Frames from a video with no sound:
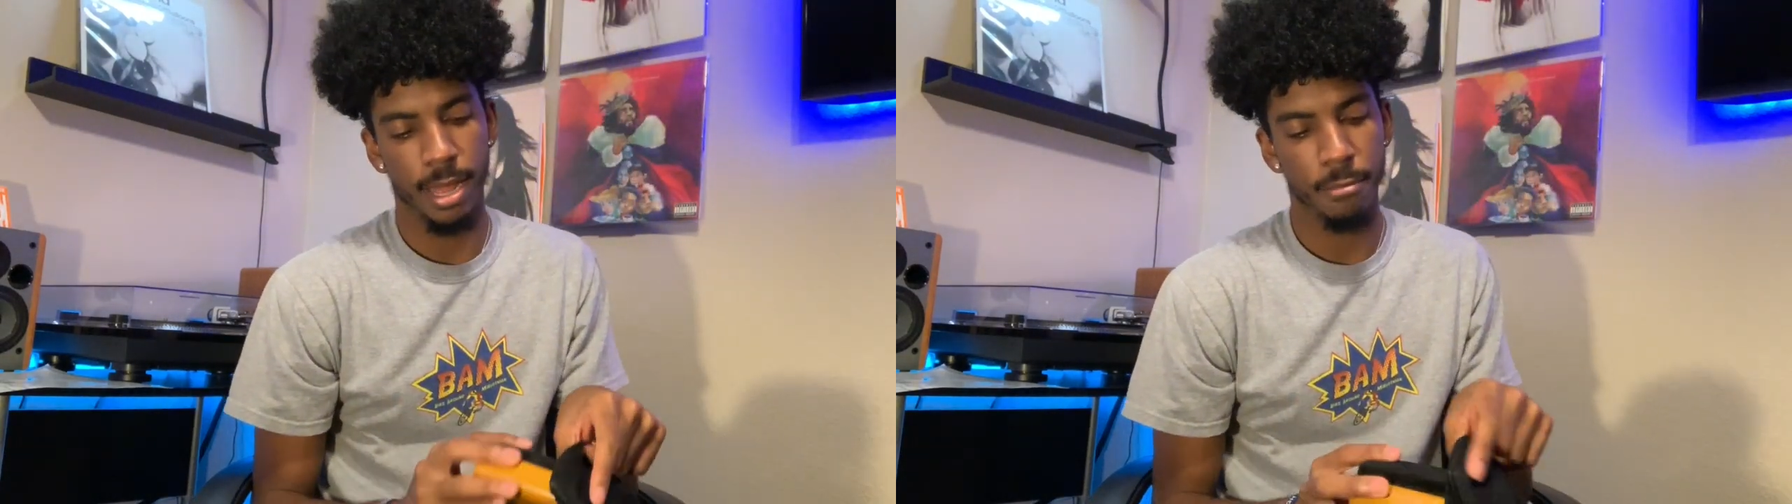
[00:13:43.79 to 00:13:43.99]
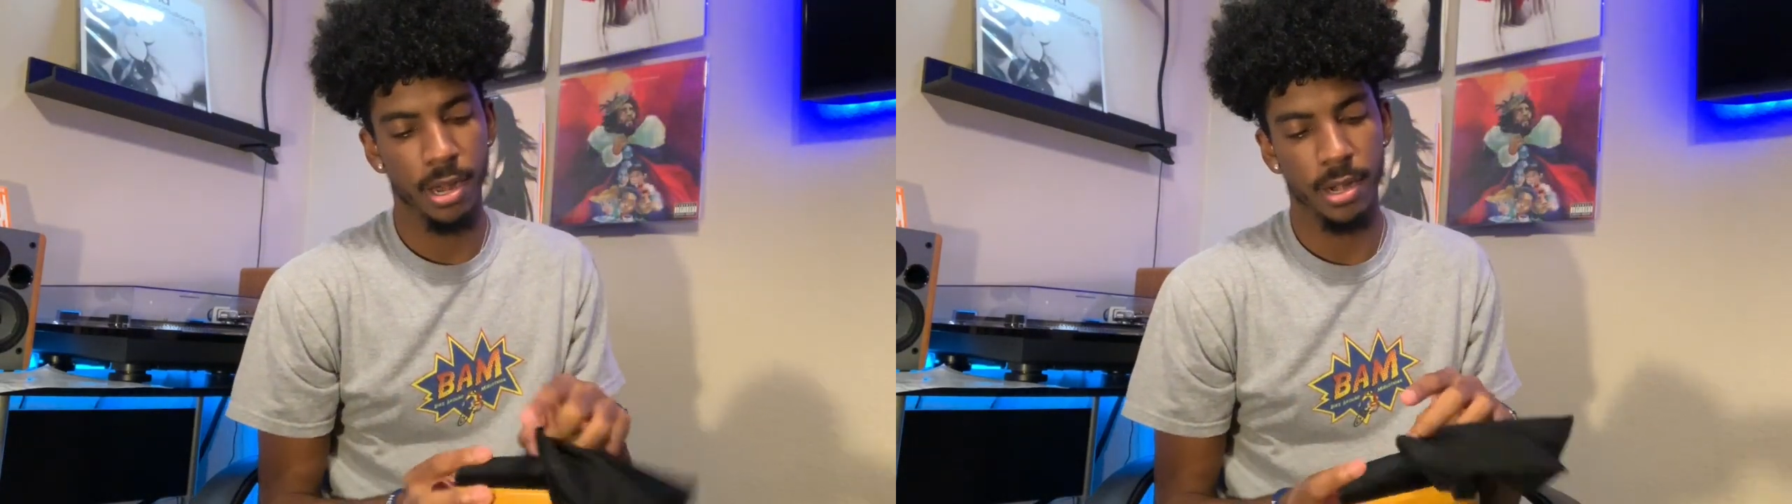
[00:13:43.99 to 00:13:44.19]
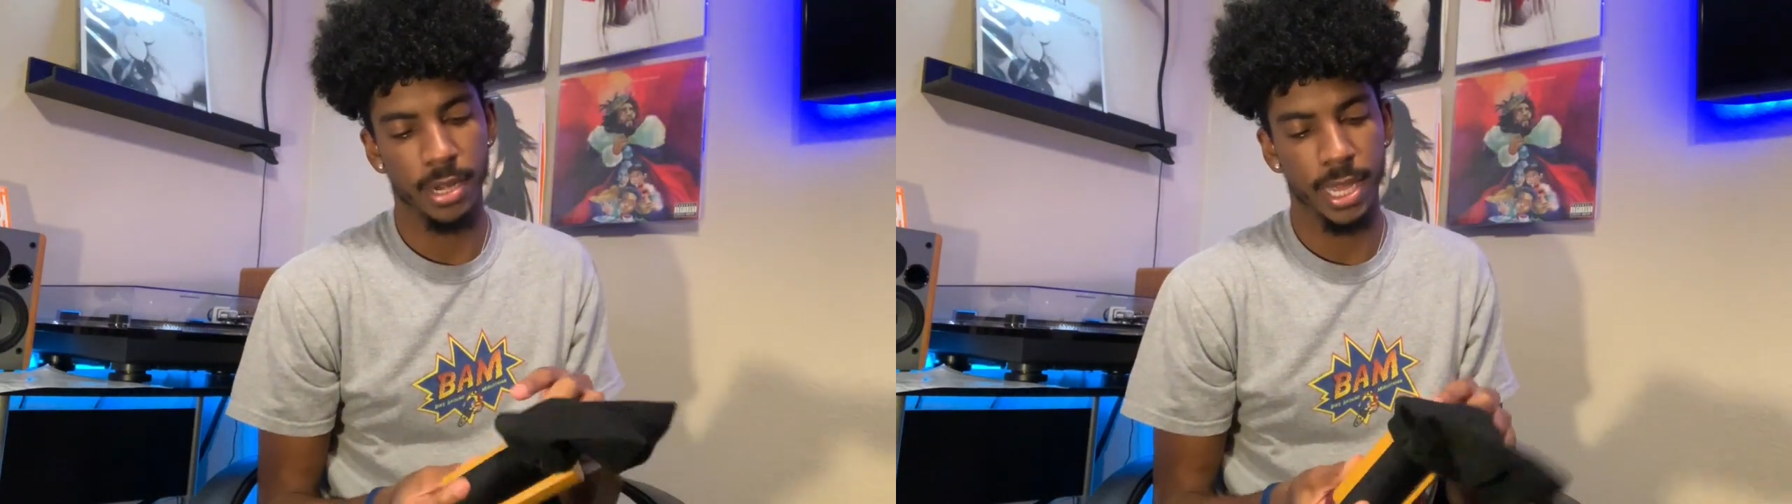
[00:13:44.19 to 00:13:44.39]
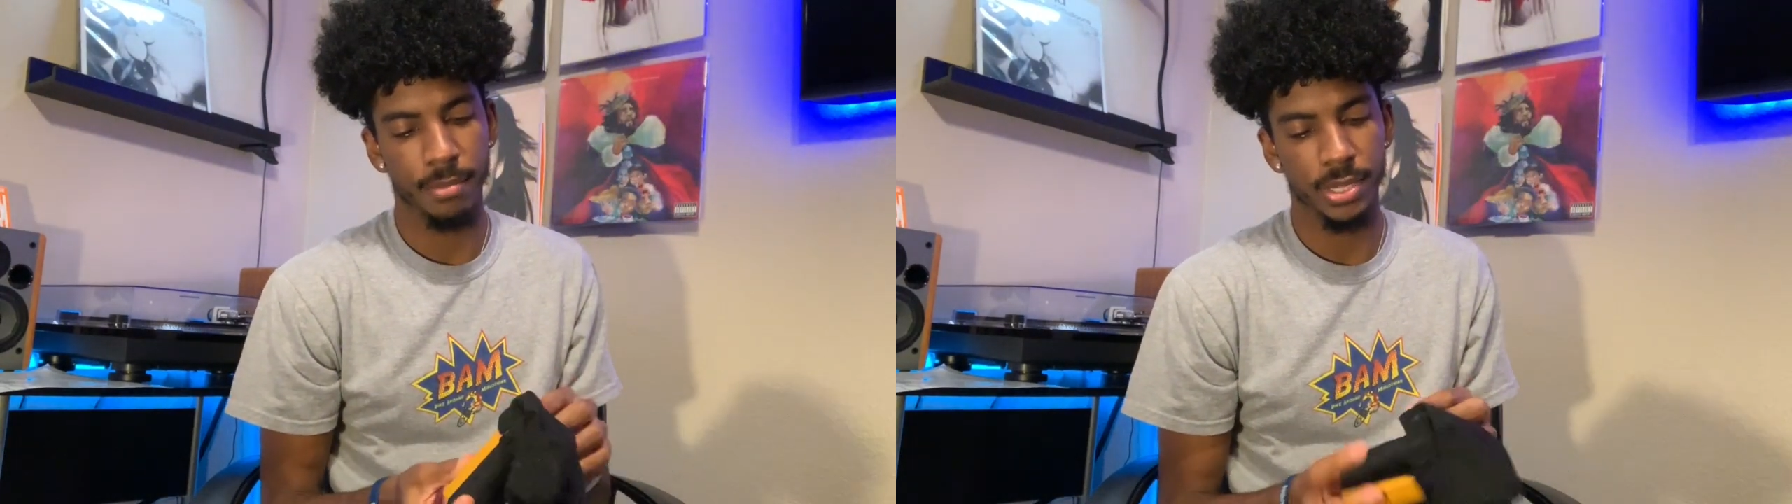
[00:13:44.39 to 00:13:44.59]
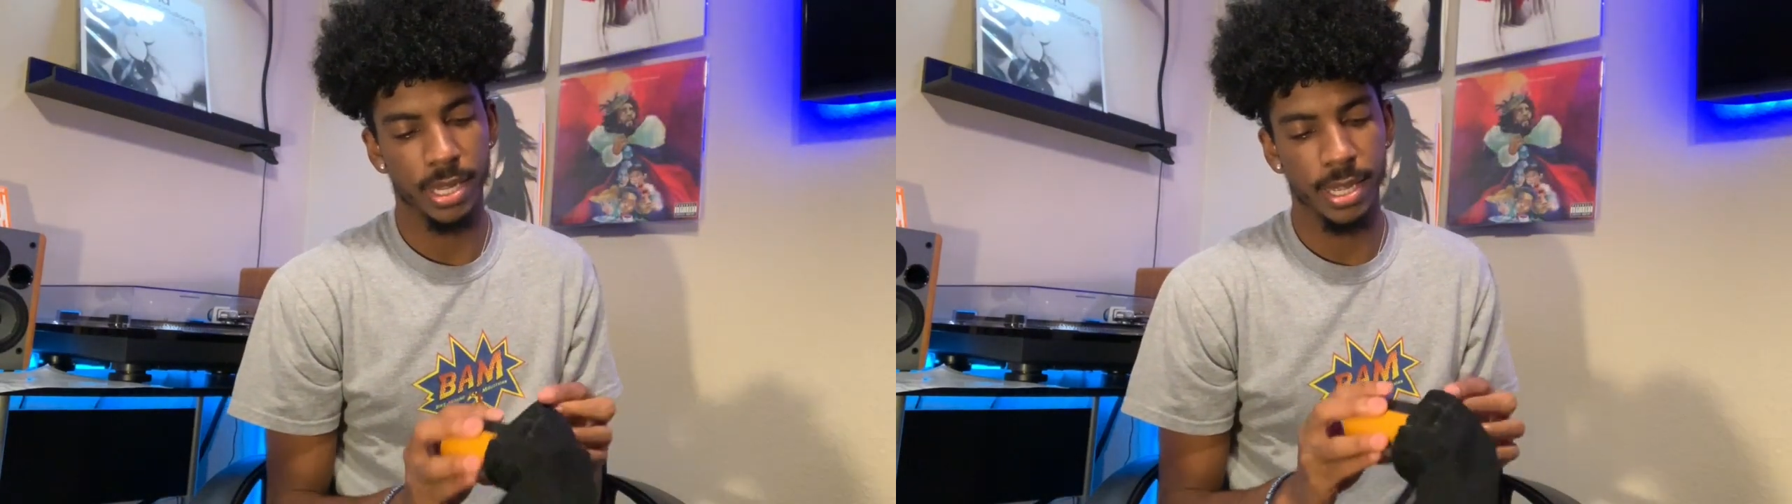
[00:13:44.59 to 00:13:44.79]
I bought it on
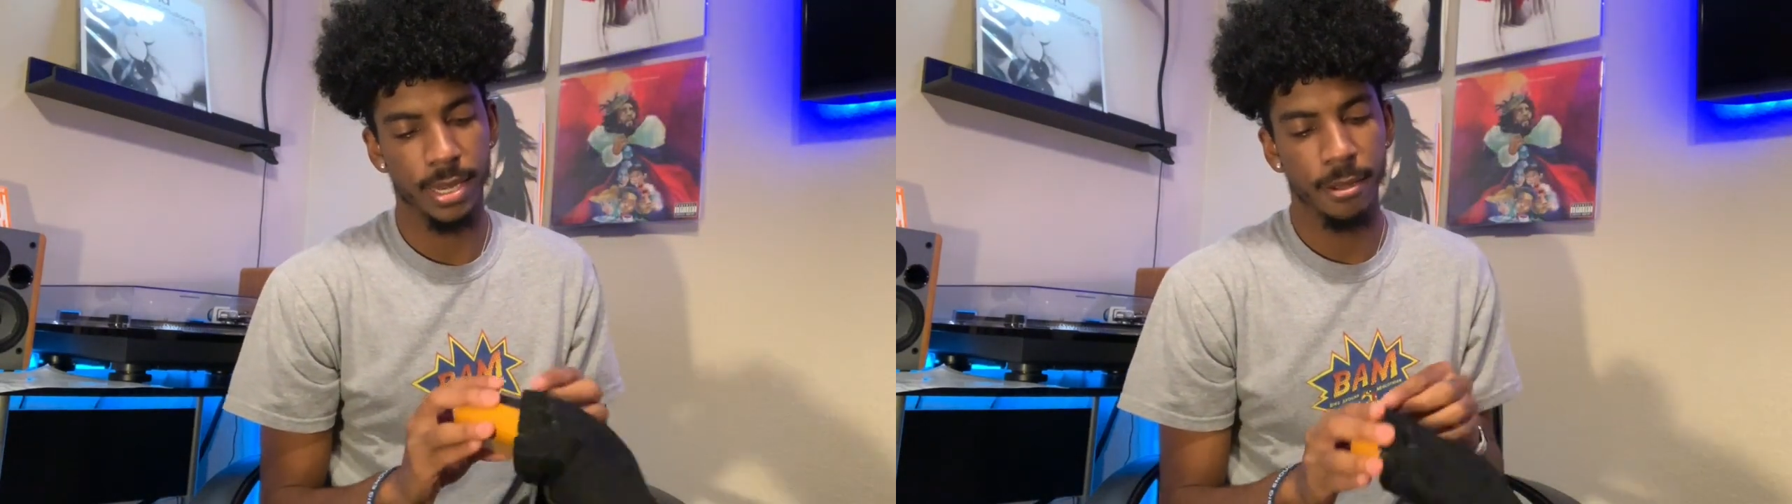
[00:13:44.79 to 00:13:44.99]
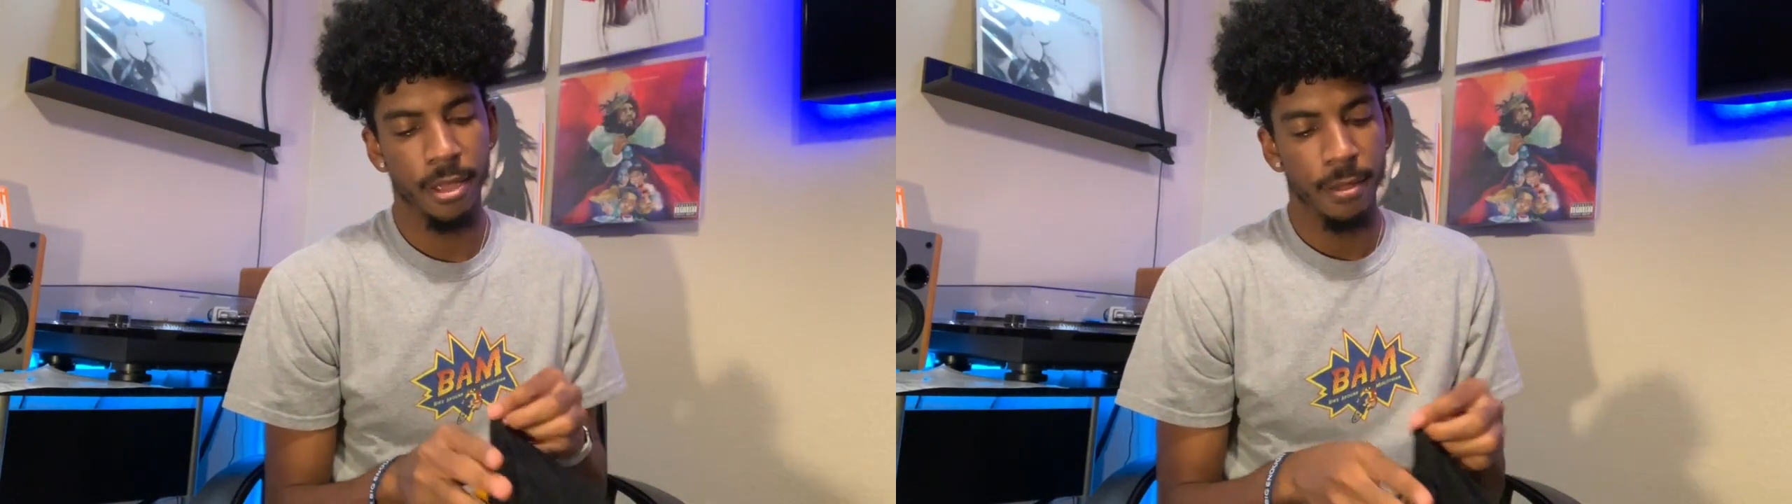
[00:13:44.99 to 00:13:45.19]
Amazon,